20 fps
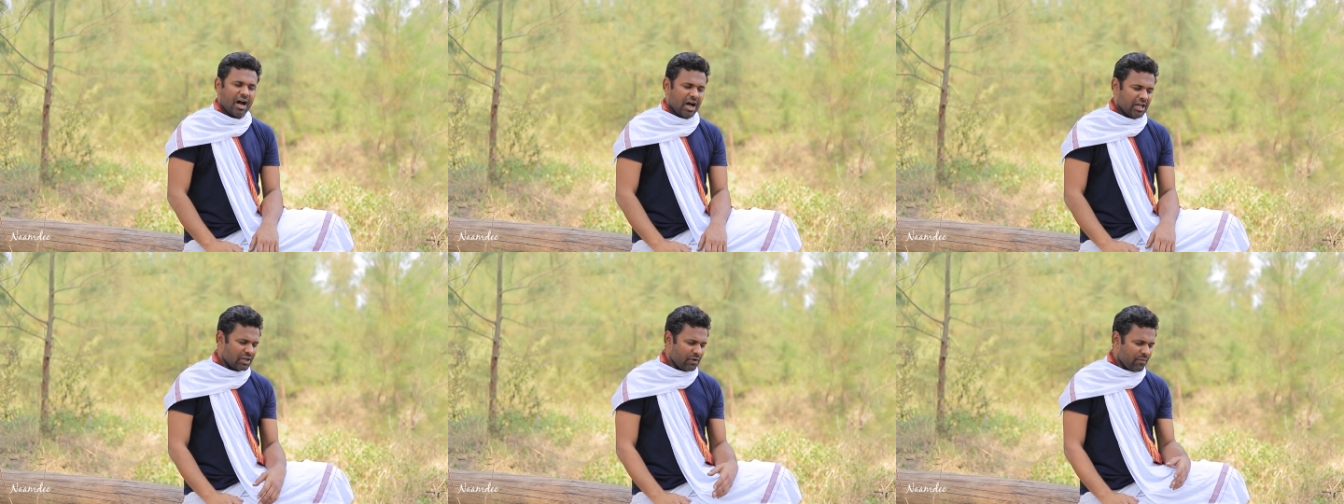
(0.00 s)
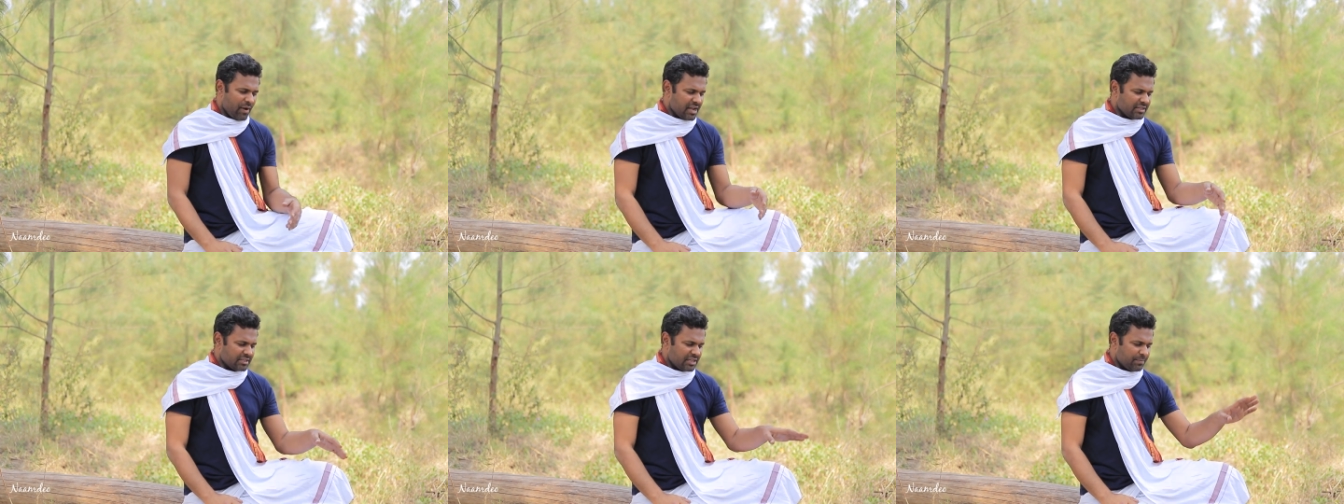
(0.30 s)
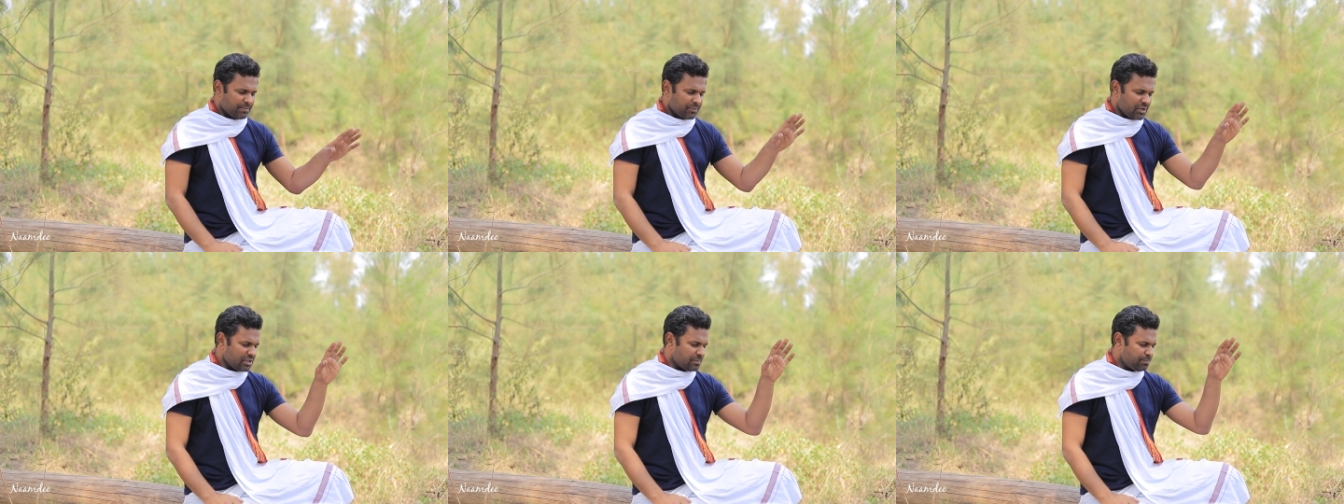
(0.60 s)
Otherwise,
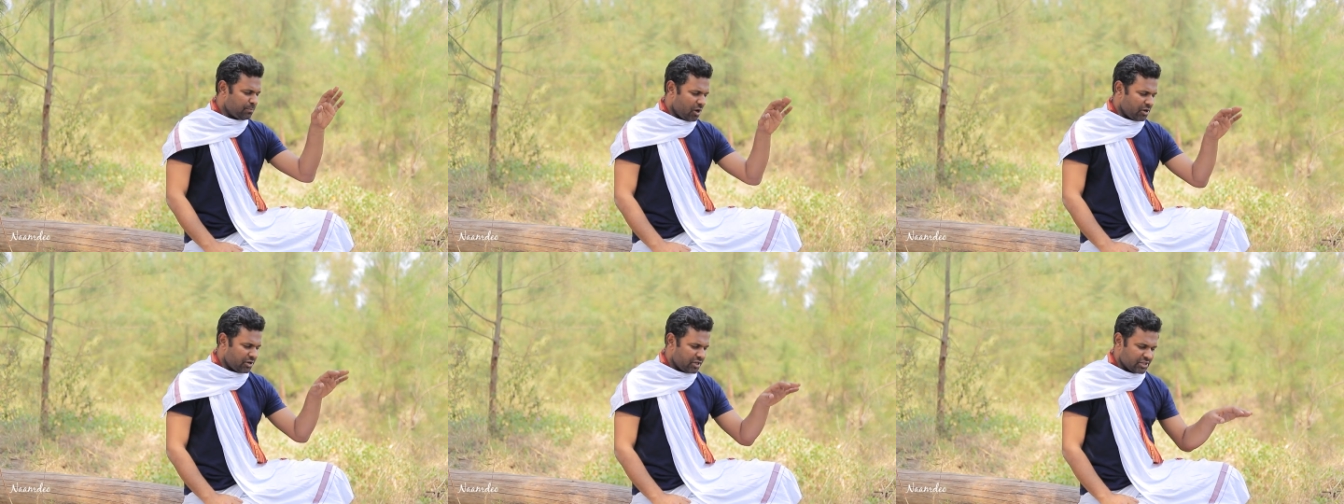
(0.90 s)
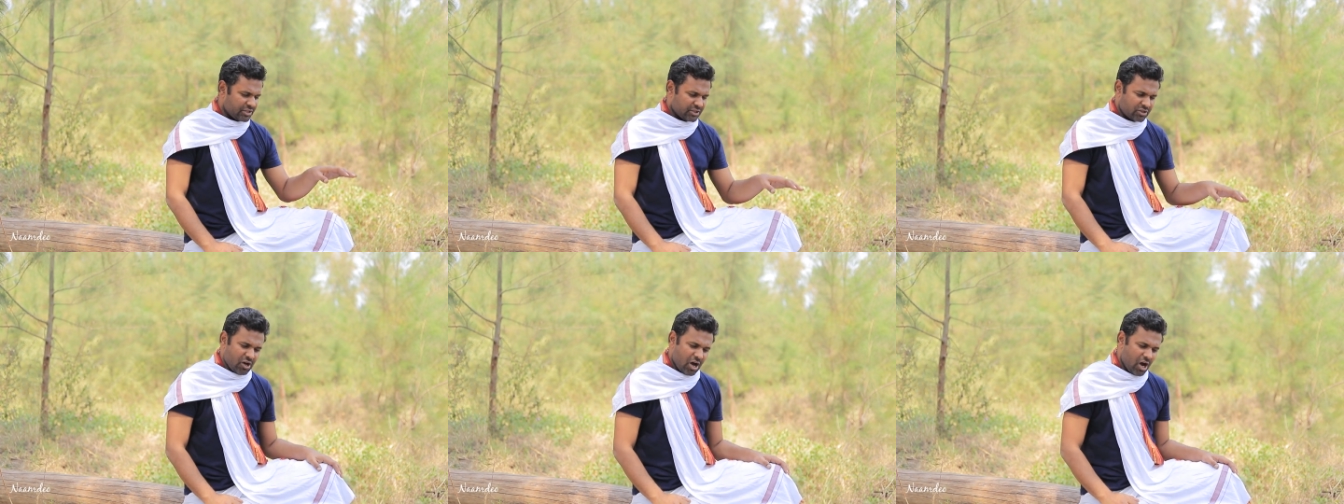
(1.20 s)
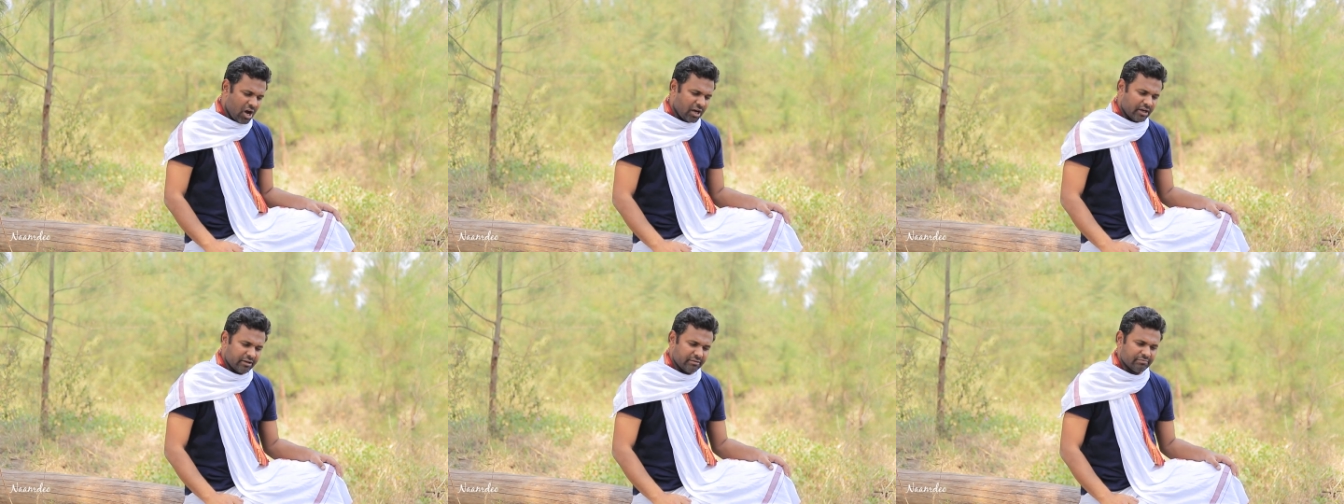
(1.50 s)
if this body is
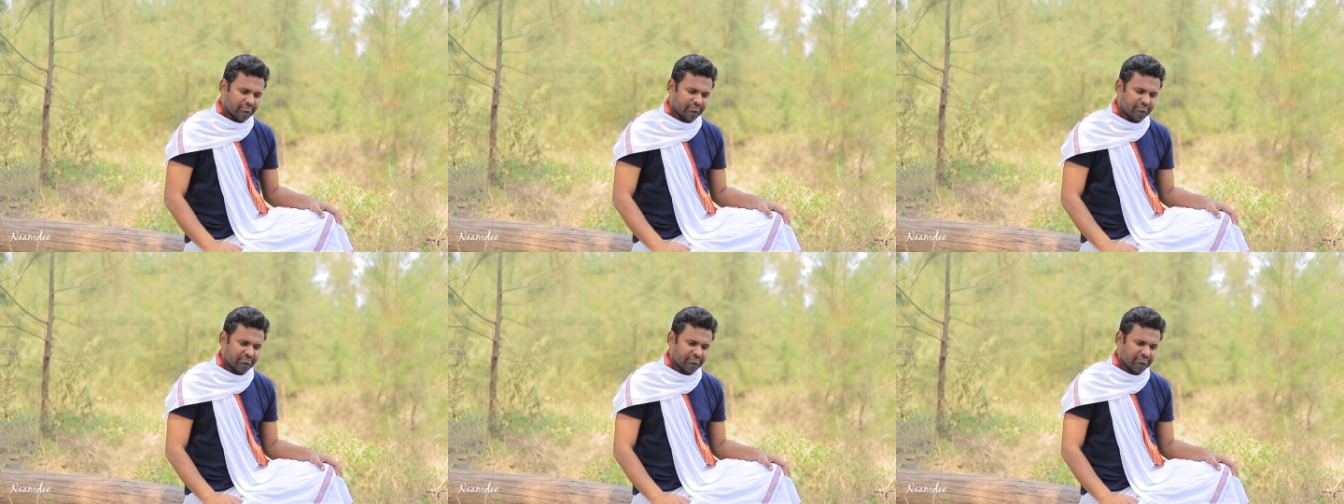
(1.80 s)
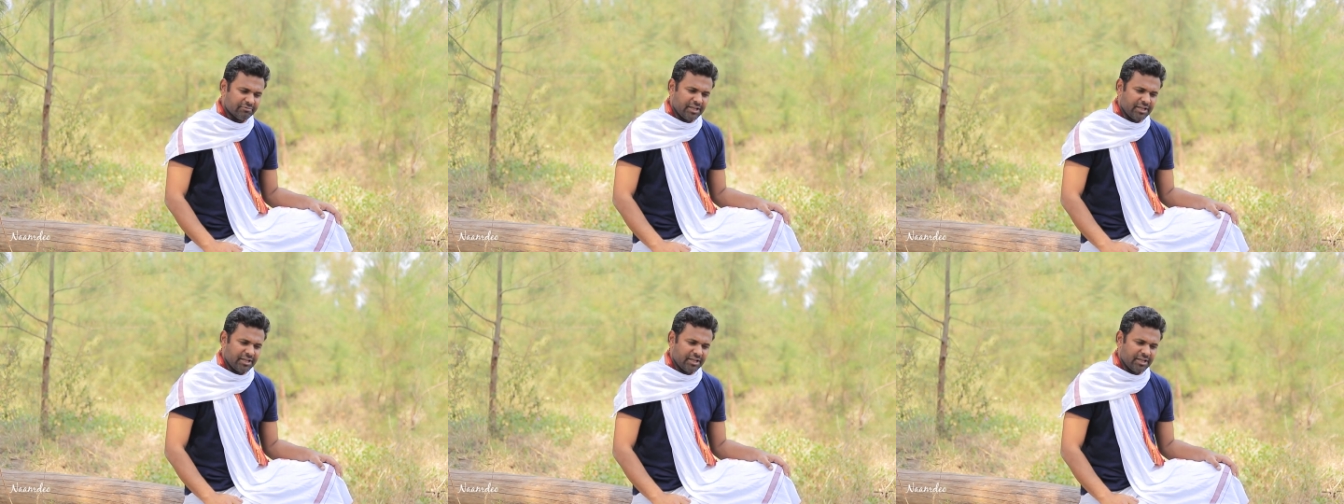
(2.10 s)
gone,